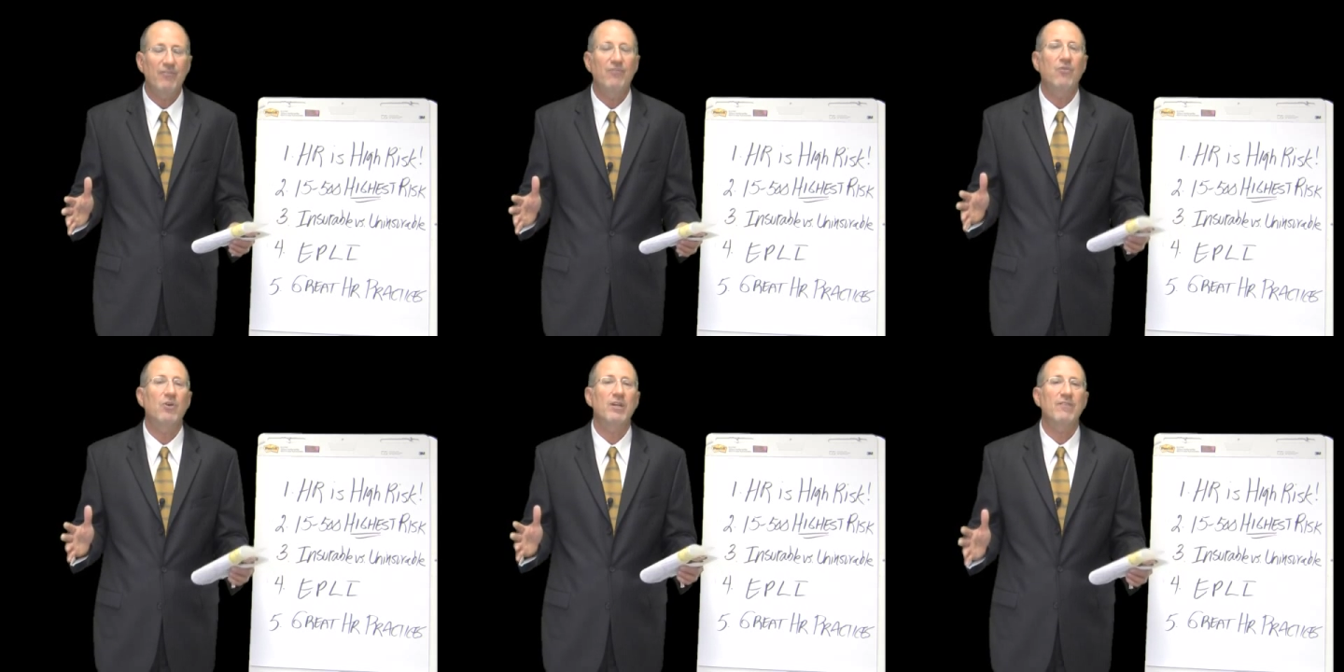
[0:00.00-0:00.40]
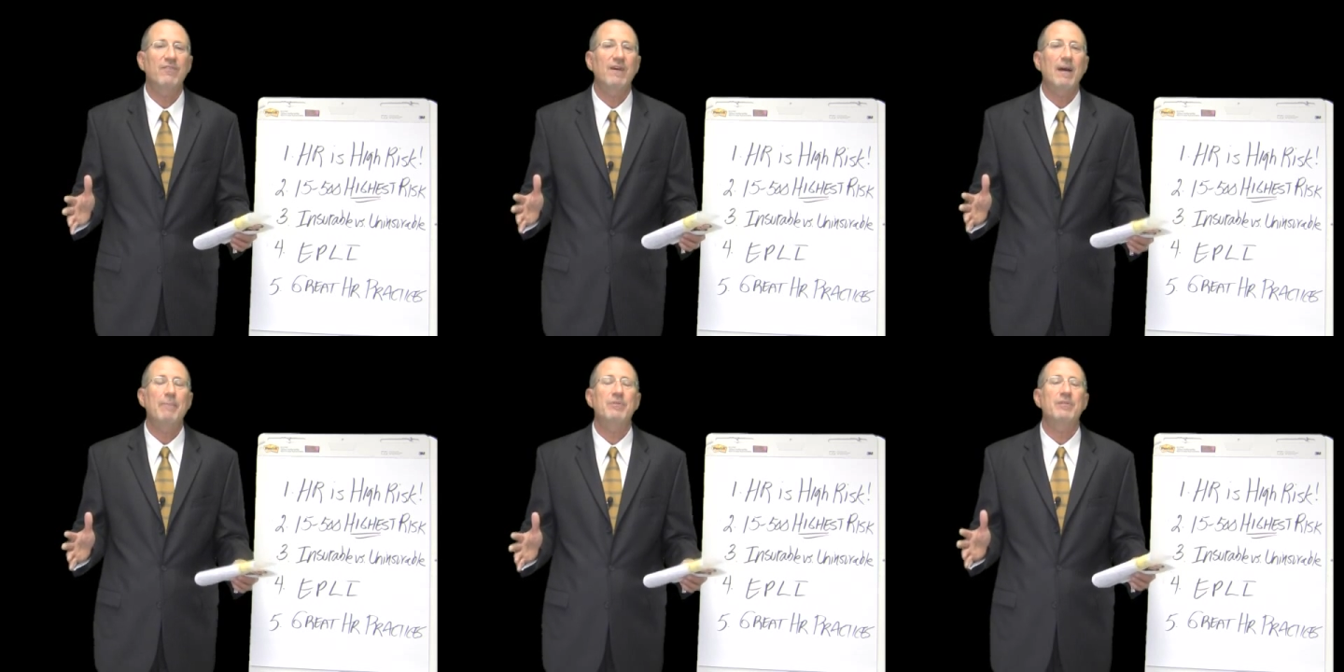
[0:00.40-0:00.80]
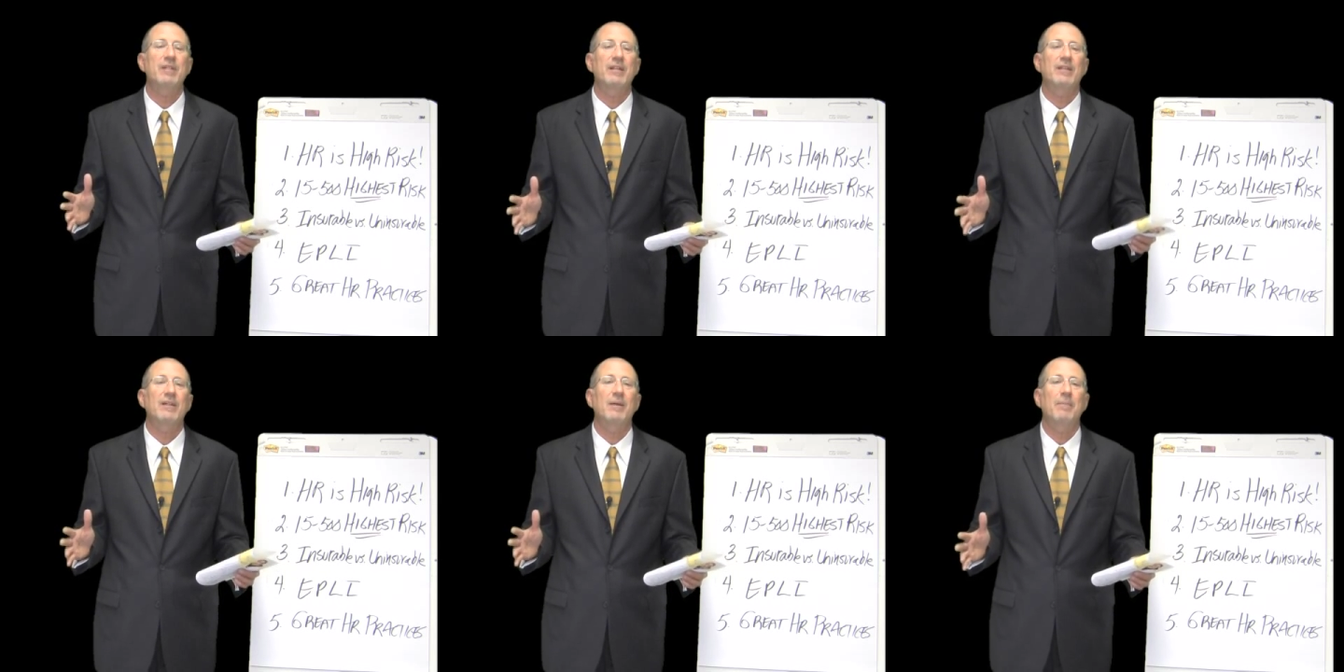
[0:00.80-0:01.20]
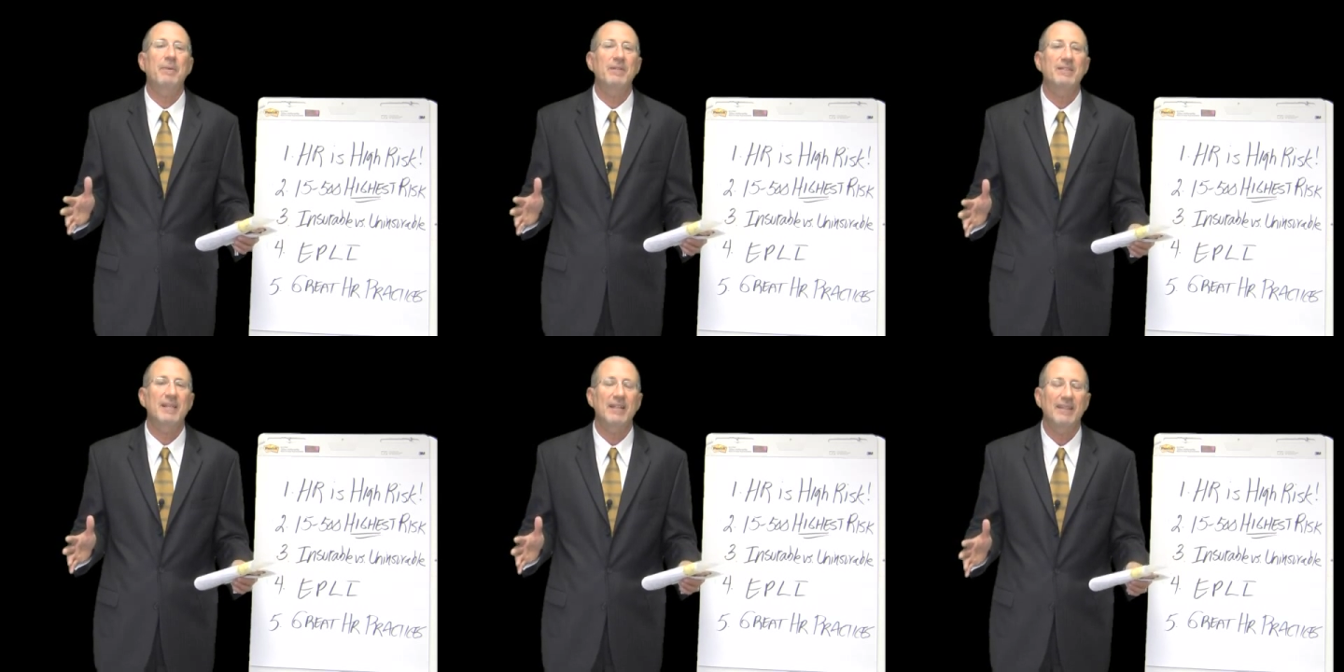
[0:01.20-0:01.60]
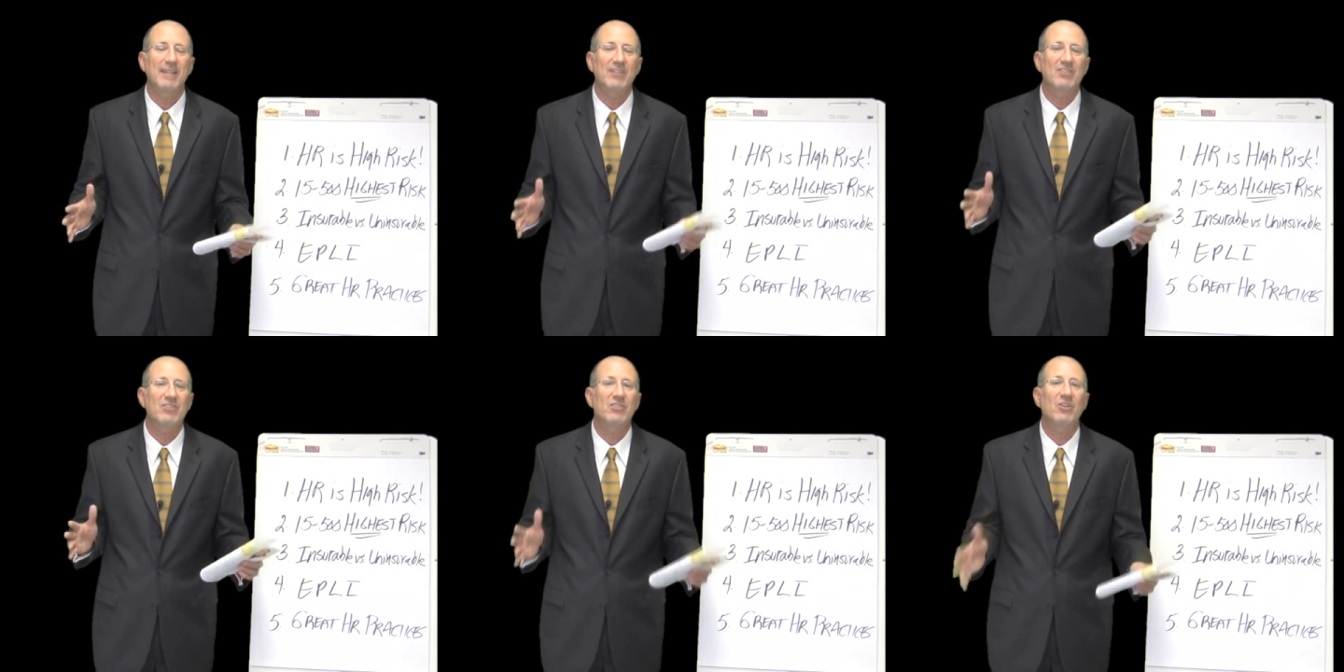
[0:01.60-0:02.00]
45% of companies out
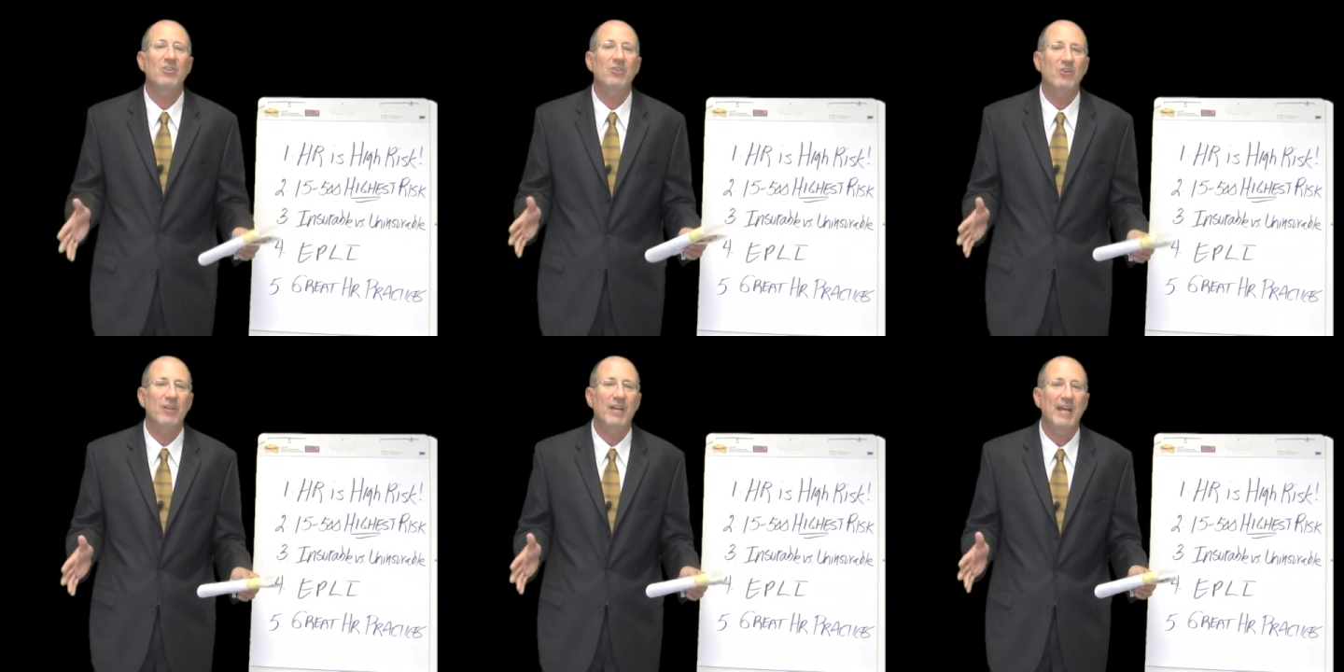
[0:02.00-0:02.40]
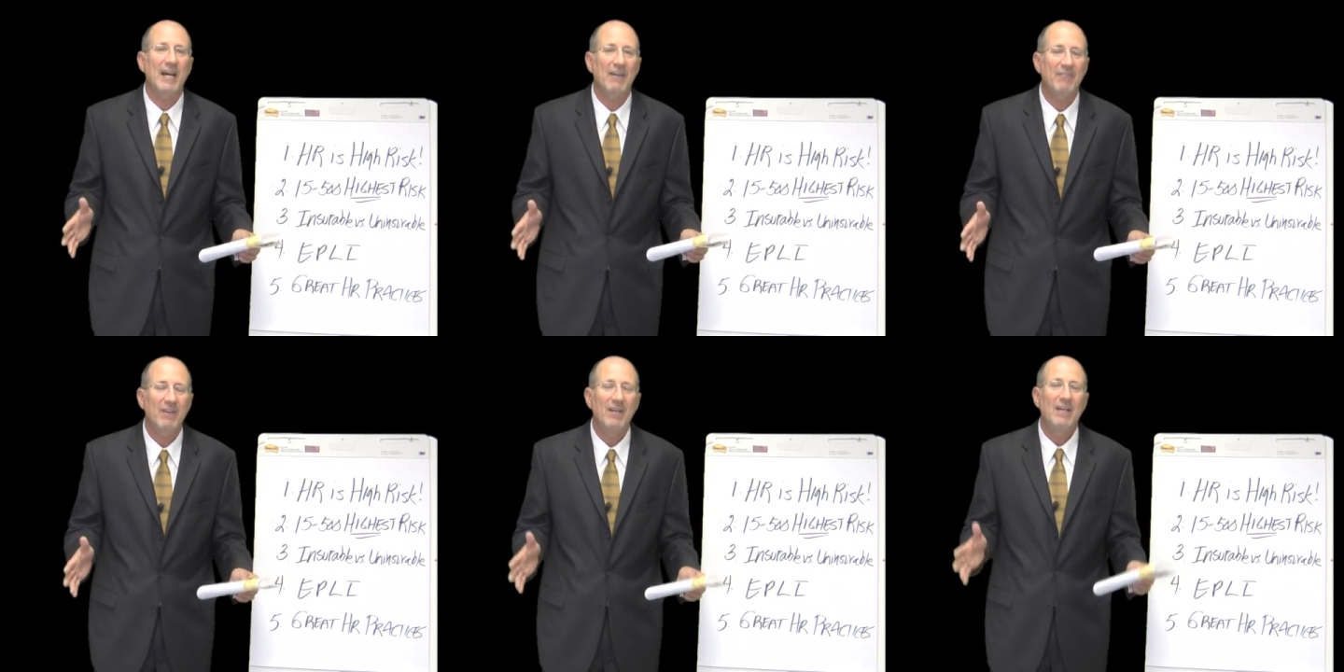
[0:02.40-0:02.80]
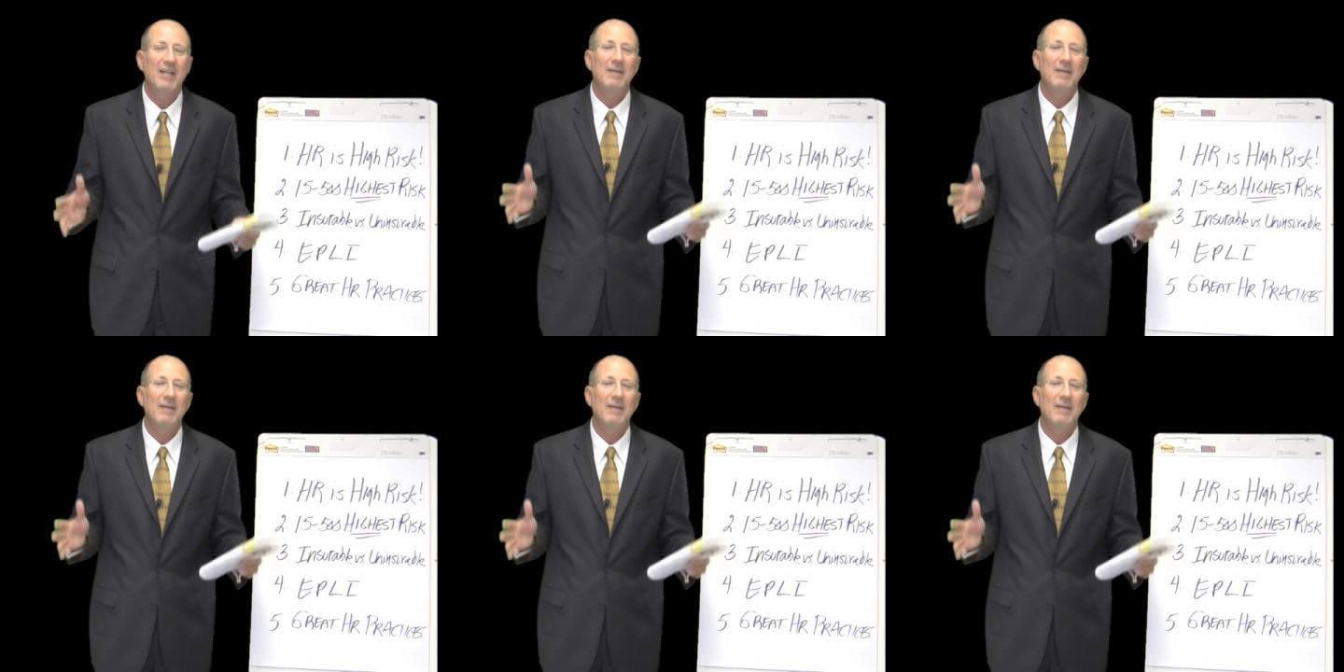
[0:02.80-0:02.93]
there still don't have